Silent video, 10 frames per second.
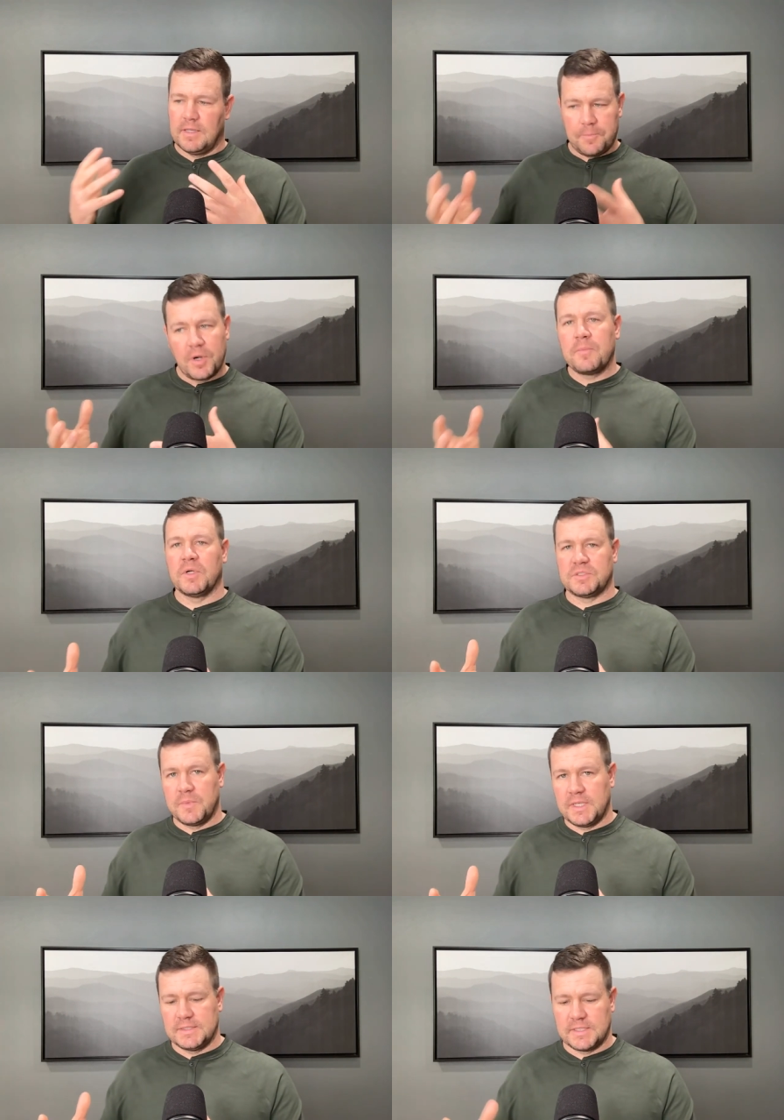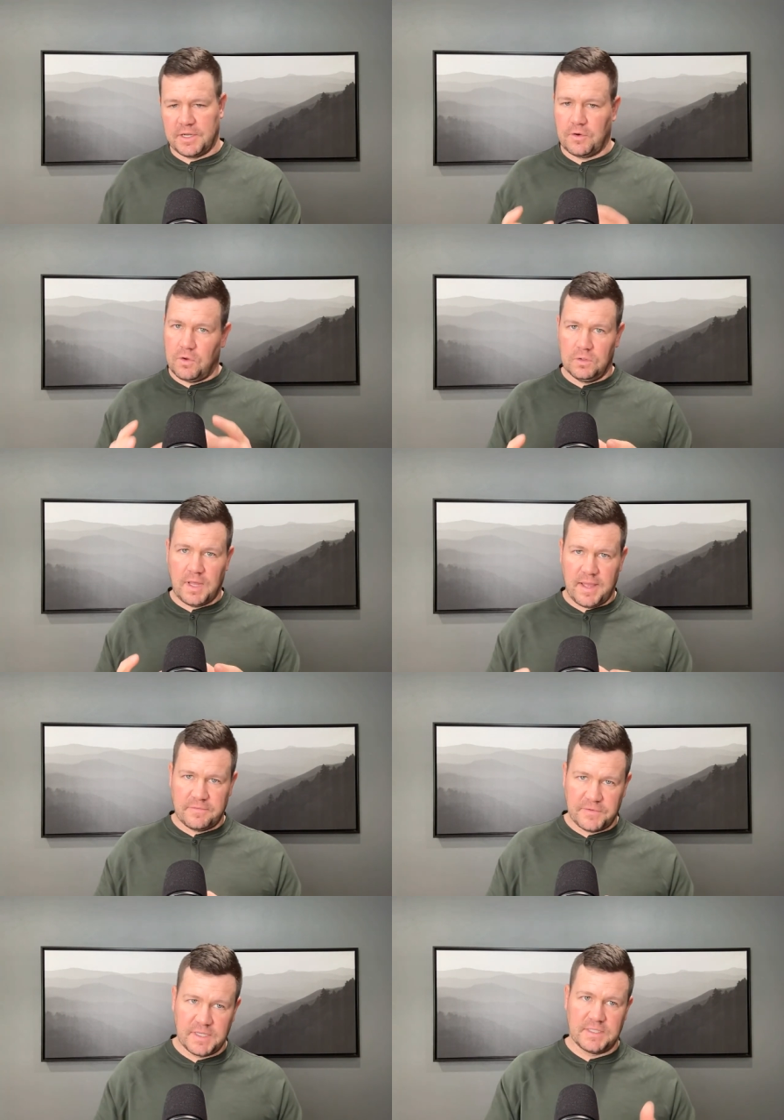it pretty much means that your whole
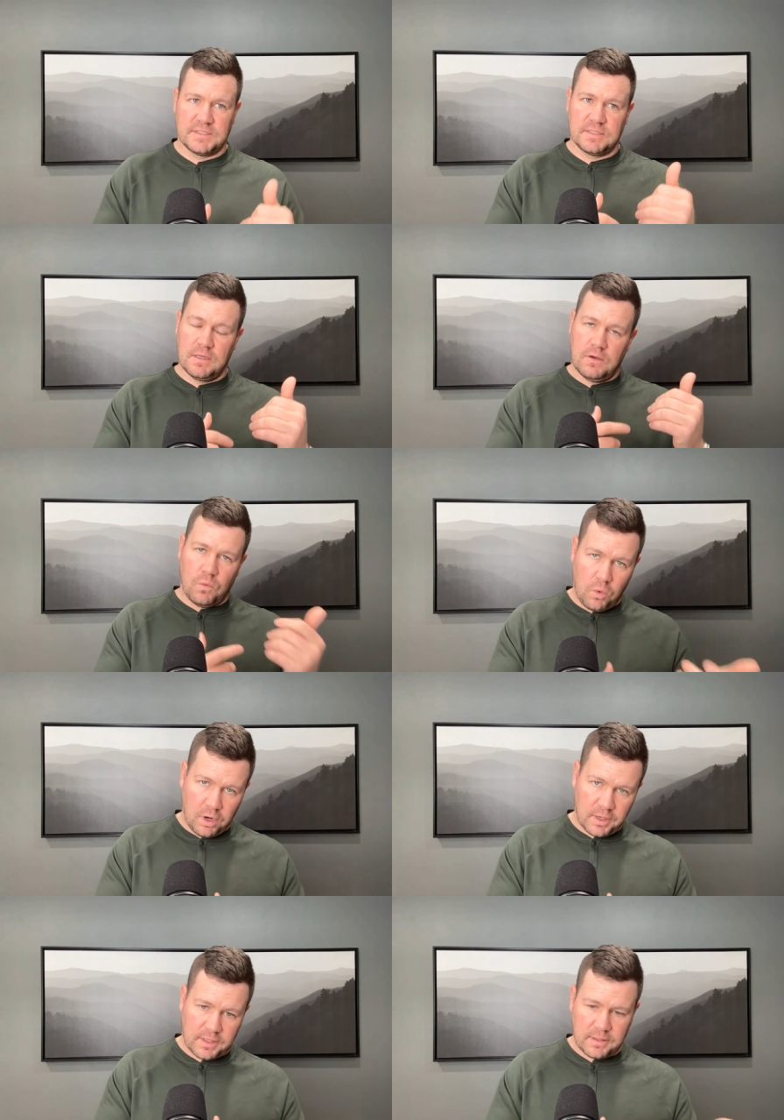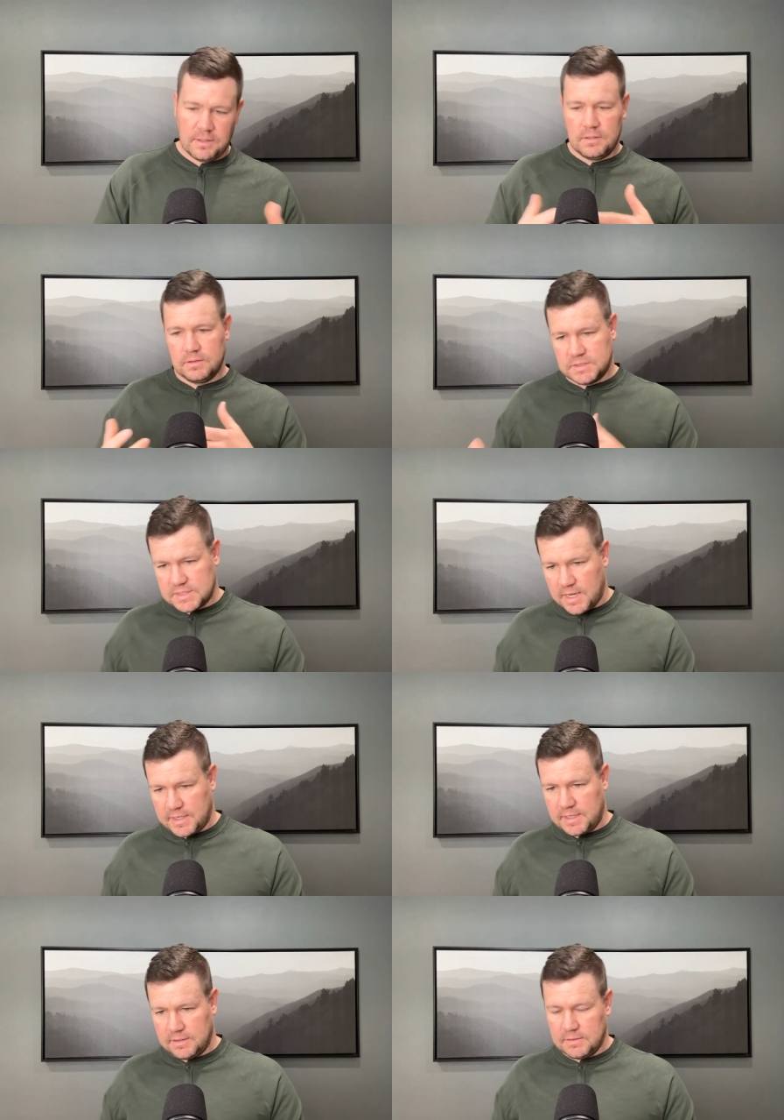life is work,
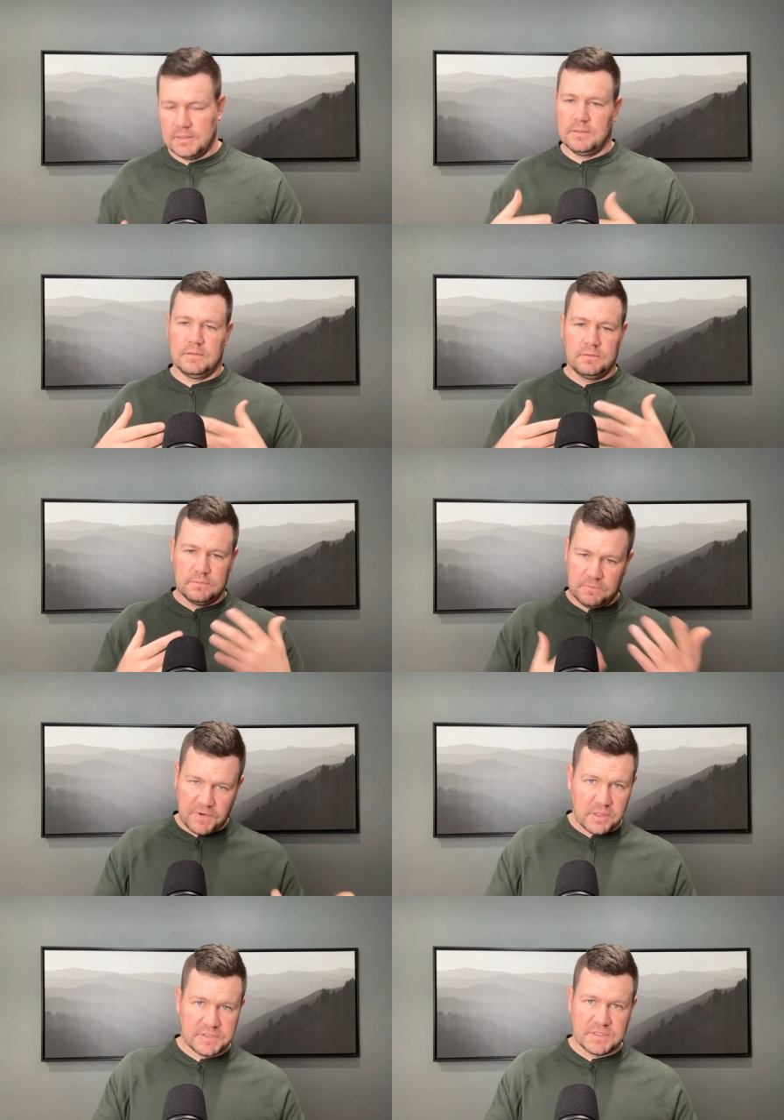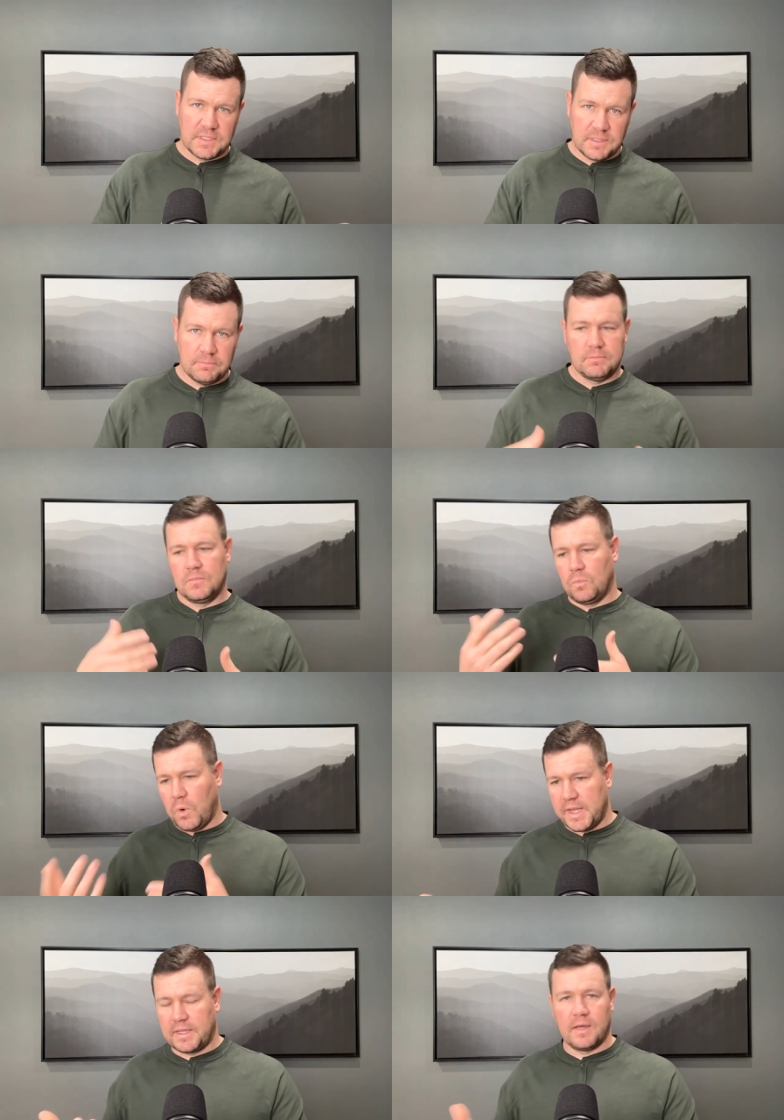study, fall asleep,
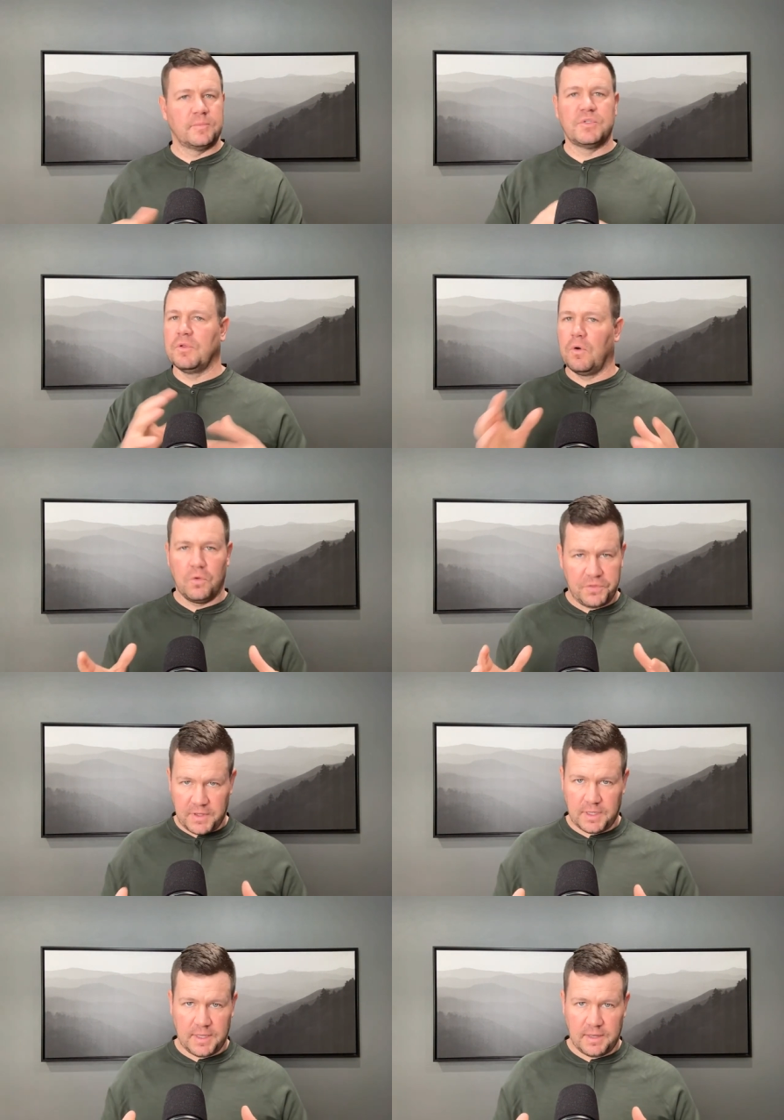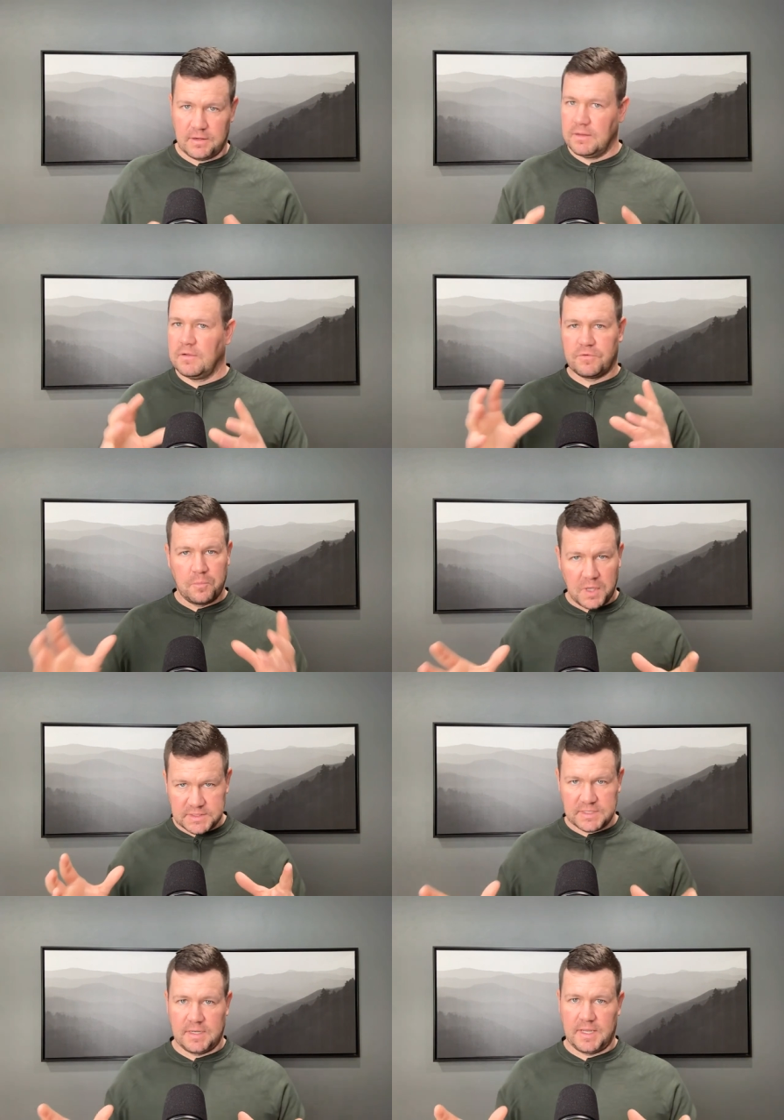wake up, do the whole thing again for
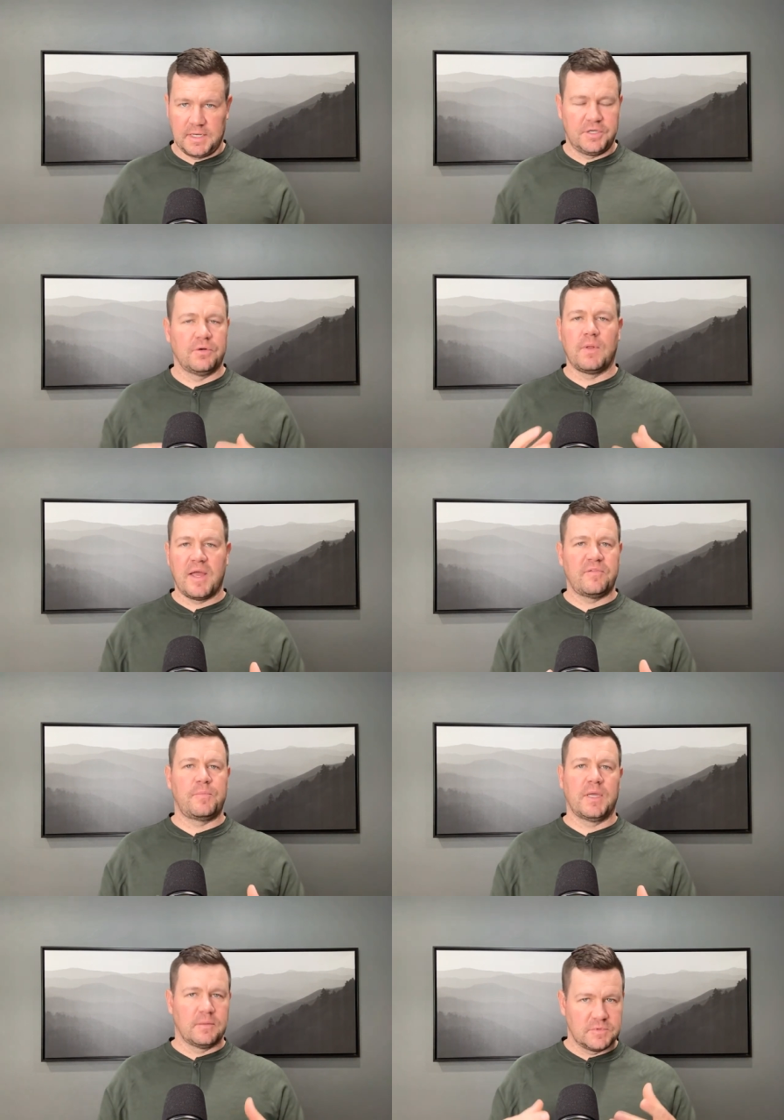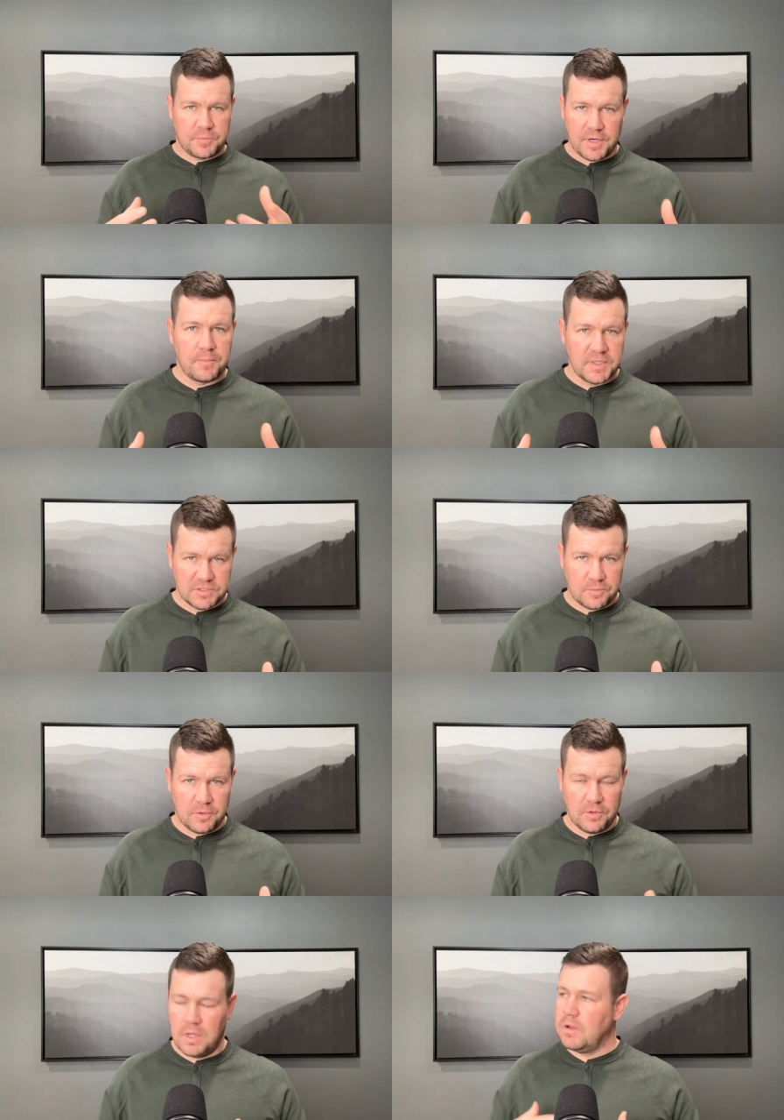months on end. Your life becomes pretty
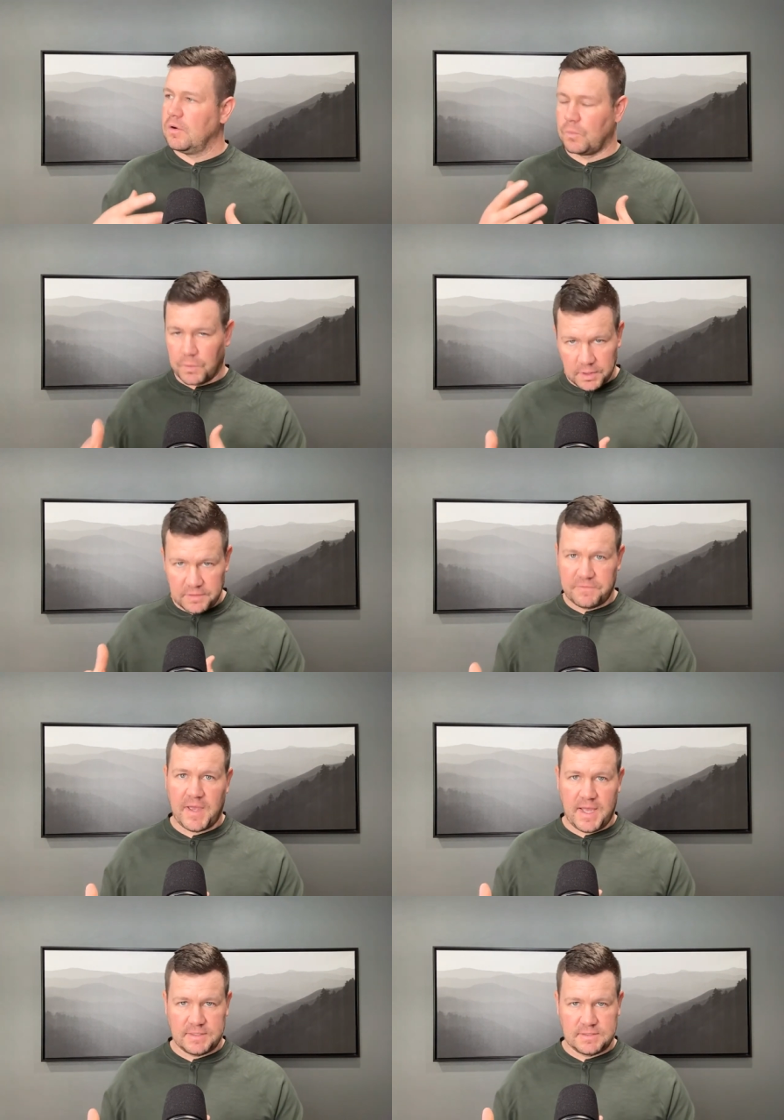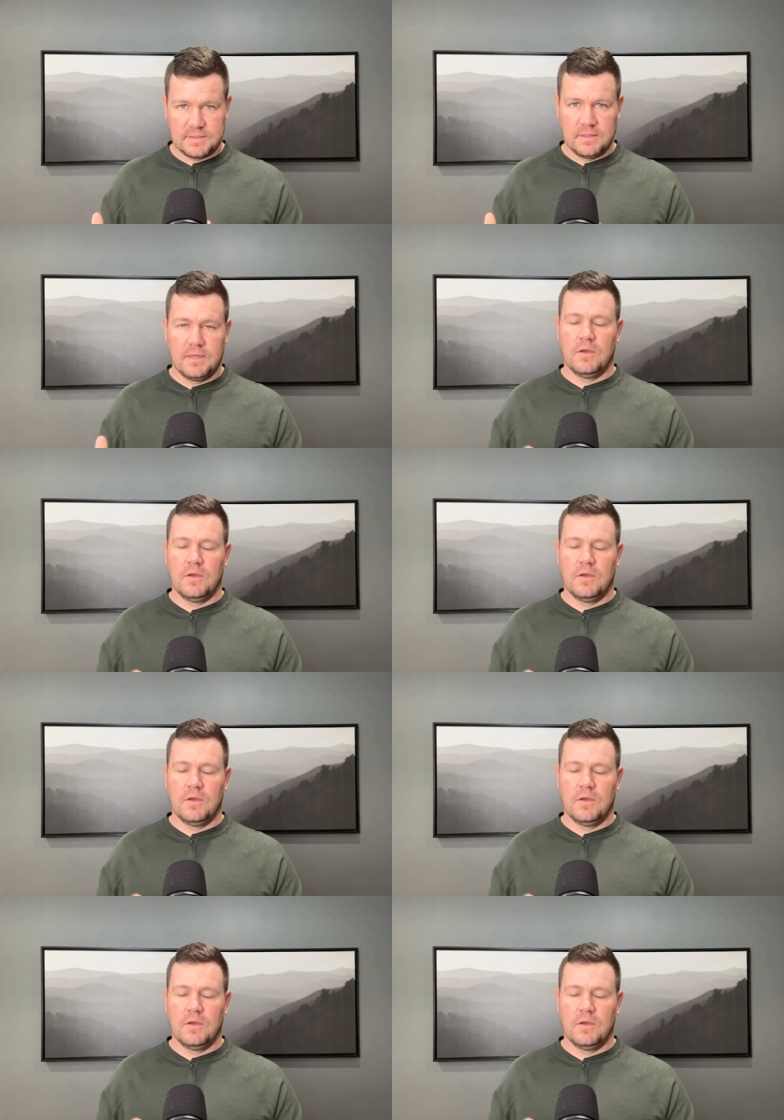miserable really fast